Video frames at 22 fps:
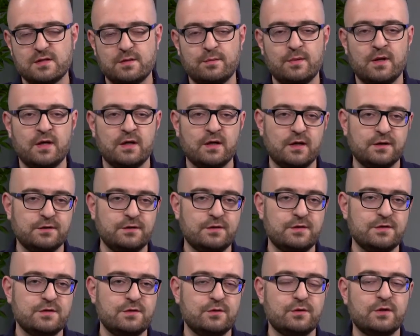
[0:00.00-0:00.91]
Among
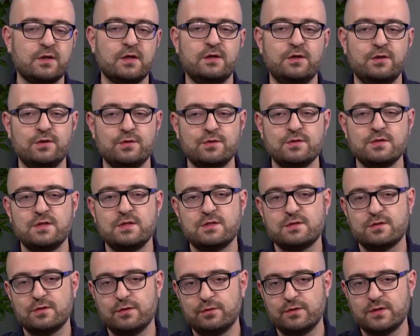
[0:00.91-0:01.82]
others, you can use these
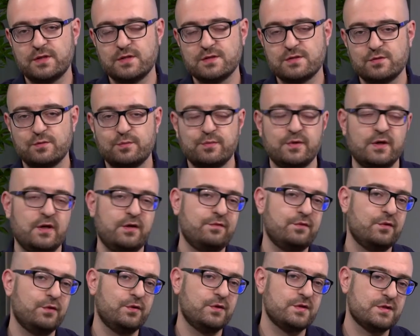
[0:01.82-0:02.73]
tokens to pay
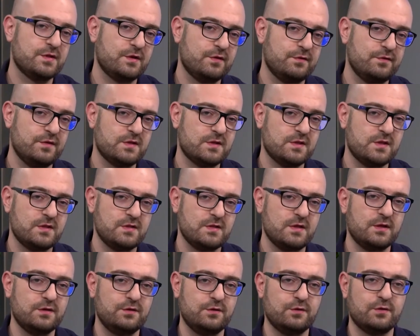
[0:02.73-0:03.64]
for the services
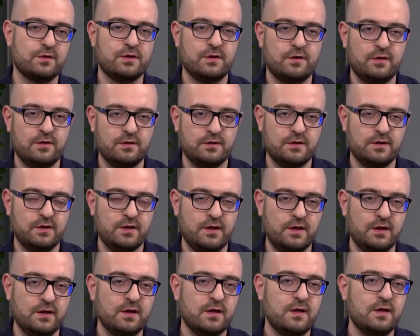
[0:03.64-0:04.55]
that you're
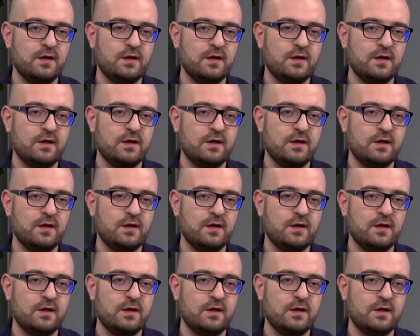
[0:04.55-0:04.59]
currently